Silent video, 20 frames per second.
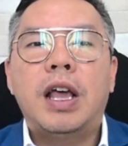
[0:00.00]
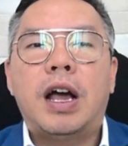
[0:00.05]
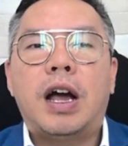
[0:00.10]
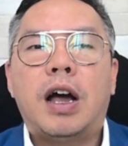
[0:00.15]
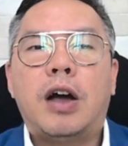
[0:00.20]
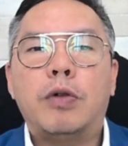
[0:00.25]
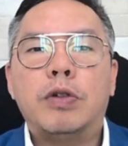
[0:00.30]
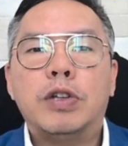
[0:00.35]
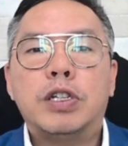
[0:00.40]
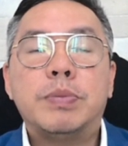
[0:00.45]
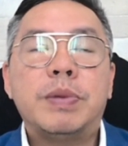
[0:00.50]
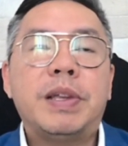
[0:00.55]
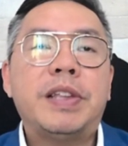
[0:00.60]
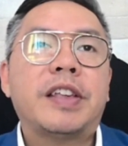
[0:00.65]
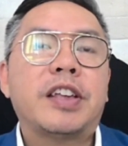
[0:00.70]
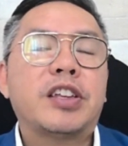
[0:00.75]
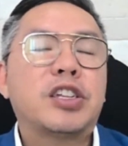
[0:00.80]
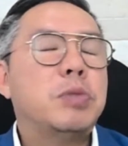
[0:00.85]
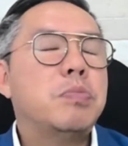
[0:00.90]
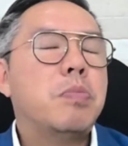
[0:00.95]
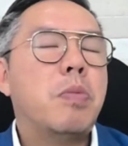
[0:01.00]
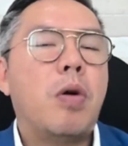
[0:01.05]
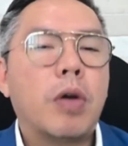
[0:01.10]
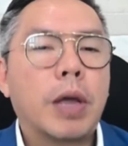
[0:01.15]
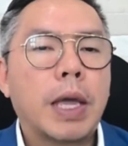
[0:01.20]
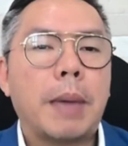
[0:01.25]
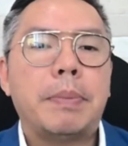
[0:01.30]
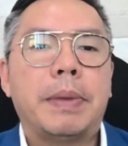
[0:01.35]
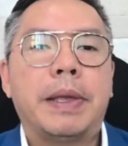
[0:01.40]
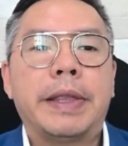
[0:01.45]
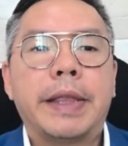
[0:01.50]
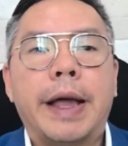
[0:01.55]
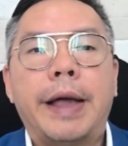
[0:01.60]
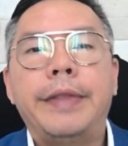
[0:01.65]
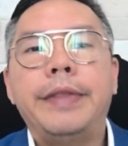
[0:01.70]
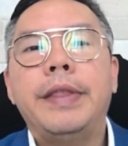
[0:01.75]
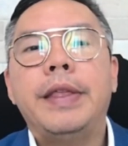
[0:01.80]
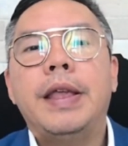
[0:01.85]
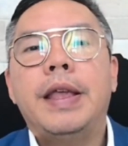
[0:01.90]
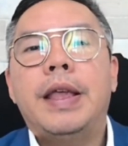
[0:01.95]
which means actually more can be
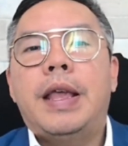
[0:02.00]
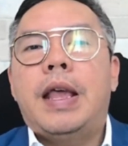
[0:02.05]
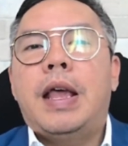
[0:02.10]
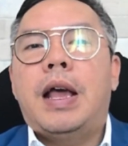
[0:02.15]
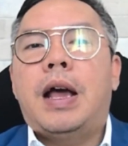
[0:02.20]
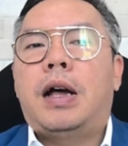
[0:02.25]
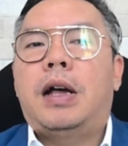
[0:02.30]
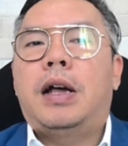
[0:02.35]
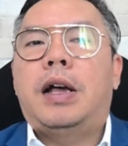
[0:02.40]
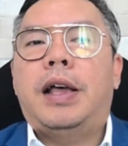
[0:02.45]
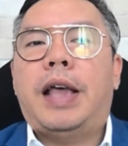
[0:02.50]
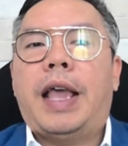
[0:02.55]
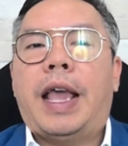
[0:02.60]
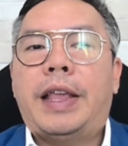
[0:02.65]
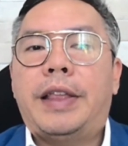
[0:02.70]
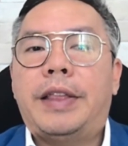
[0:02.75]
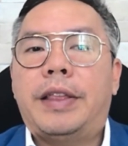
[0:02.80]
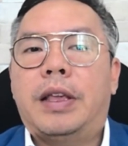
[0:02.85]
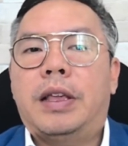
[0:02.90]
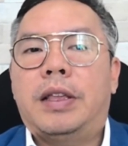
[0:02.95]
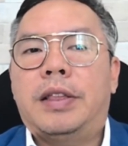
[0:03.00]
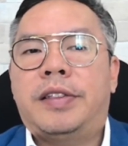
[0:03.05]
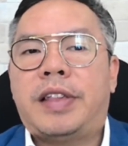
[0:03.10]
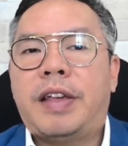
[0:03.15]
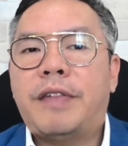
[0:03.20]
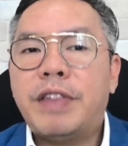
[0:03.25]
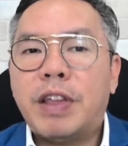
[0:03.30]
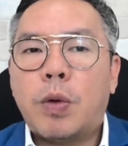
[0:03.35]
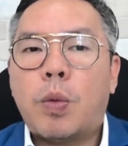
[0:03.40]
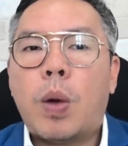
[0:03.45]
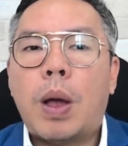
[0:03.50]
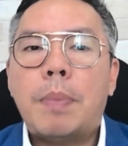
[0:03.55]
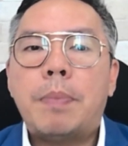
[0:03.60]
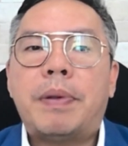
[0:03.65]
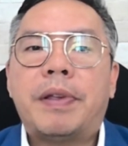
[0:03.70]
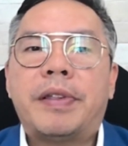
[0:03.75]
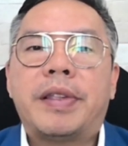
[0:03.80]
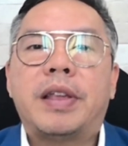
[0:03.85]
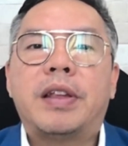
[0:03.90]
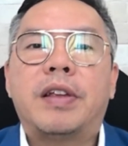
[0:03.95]
done. And
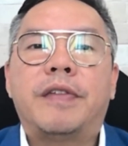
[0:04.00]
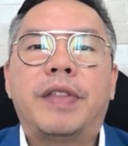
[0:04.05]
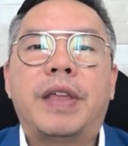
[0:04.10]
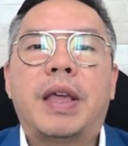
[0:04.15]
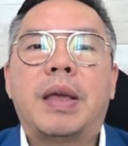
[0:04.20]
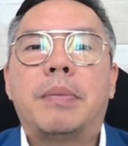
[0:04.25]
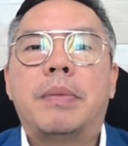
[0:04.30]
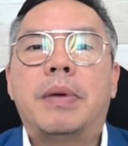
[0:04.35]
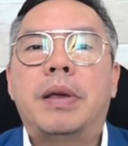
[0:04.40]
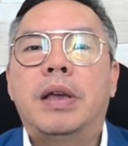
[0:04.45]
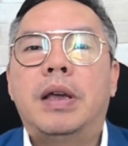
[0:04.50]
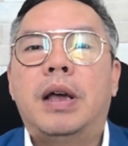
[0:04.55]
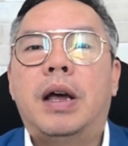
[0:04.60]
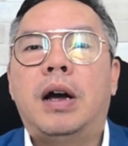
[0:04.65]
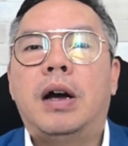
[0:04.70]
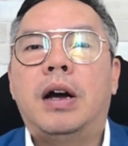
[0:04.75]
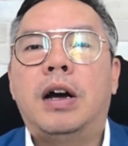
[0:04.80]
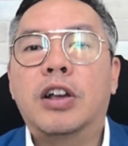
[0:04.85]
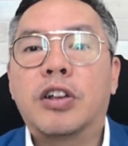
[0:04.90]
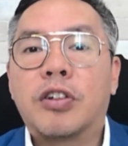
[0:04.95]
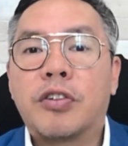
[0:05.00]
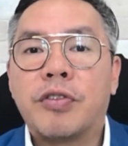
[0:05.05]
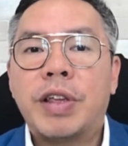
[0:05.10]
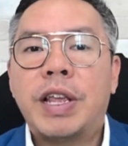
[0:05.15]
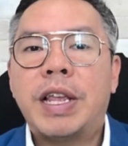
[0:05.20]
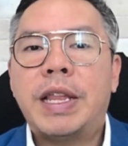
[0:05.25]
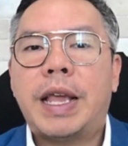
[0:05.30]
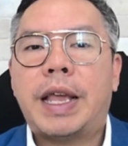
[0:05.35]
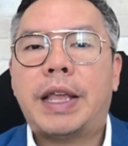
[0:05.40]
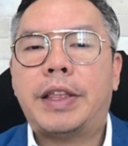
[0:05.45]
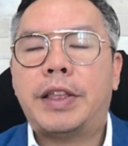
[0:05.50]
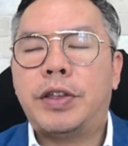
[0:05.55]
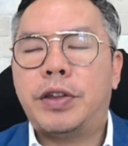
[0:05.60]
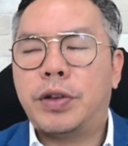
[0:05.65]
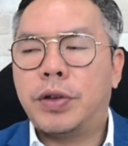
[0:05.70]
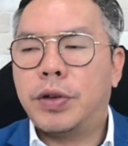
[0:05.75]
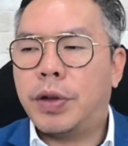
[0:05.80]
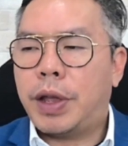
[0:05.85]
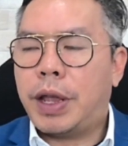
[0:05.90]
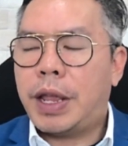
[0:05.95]
71% of them agree
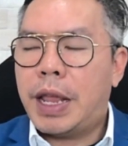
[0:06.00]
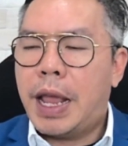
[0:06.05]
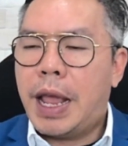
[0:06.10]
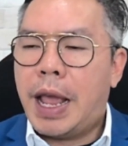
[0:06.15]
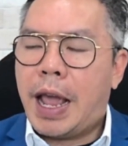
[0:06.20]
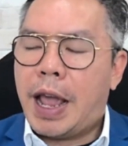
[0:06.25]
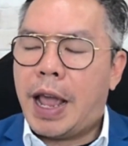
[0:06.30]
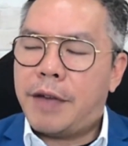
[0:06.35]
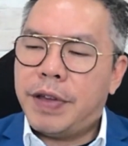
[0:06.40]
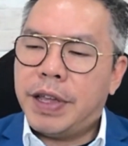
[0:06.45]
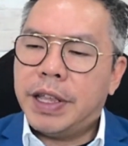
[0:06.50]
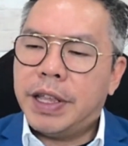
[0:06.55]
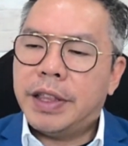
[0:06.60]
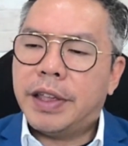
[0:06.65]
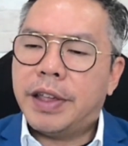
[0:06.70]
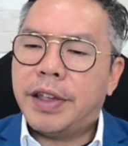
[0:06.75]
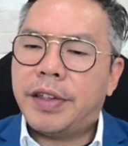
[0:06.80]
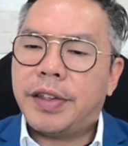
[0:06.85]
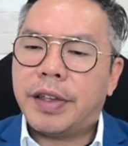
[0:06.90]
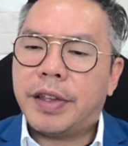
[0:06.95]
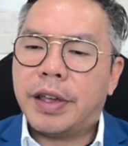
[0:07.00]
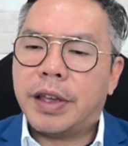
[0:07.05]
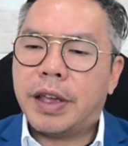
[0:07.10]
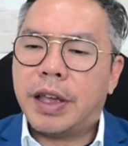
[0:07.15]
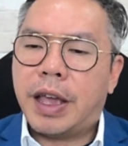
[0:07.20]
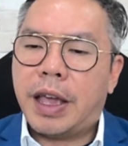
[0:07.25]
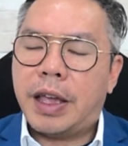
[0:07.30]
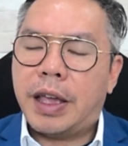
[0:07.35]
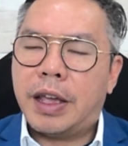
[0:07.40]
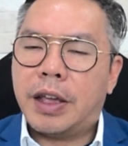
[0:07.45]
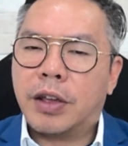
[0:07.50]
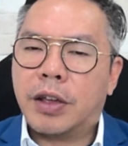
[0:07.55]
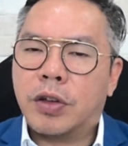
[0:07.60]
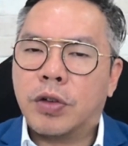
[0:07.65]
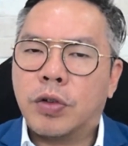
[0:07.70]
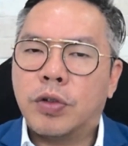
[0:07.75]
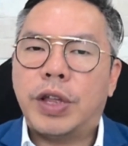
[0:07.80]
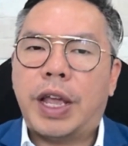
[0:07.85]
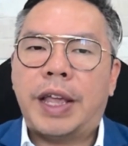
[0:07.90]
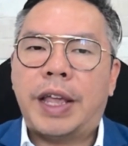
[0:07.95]
that having this
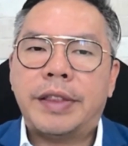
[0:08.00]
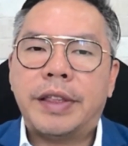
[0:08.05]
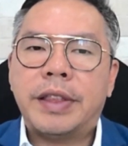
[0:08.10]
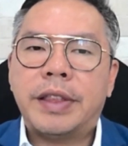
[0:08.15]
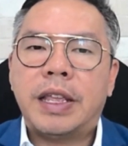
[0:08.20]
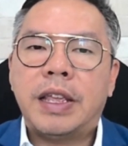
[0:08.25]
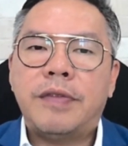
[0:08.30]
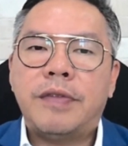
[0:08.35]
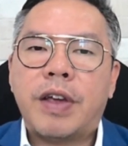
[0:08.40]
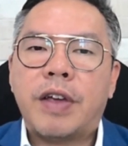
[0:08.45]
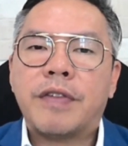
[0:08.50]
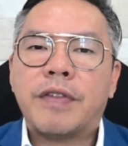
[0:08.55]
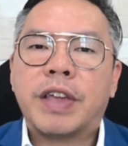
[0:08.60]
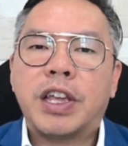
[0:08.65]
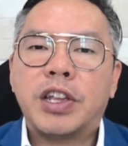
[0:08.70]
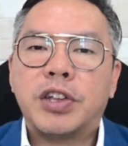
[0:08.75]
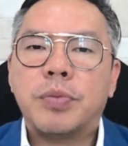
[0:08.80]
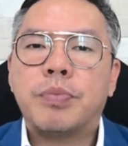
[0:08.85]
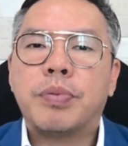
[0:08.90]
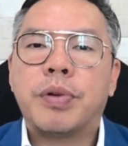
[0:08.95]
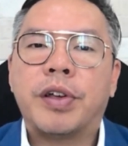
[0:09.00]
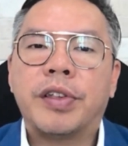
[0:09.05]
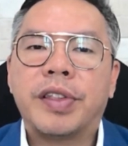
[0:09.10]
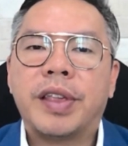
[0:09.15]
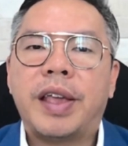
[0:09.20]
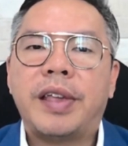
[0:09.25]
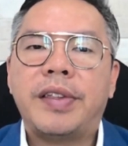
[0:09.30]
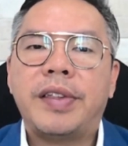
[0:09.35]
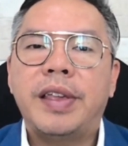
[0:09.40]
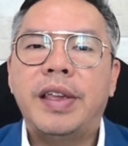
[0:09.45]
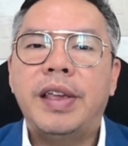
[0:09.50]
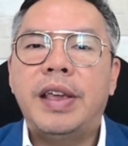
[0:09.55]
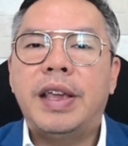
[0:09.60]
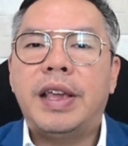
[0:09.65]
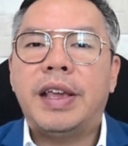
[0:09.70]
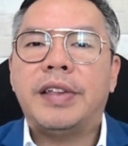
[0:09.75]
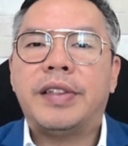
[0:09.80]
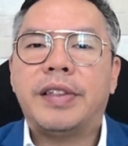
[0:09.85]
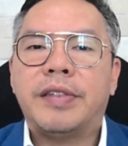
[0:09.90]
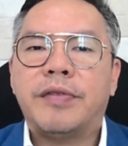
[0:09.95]
good entity verification process
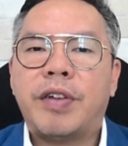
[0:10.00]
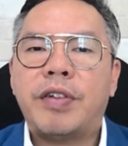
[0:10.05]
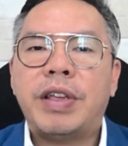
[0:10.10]
is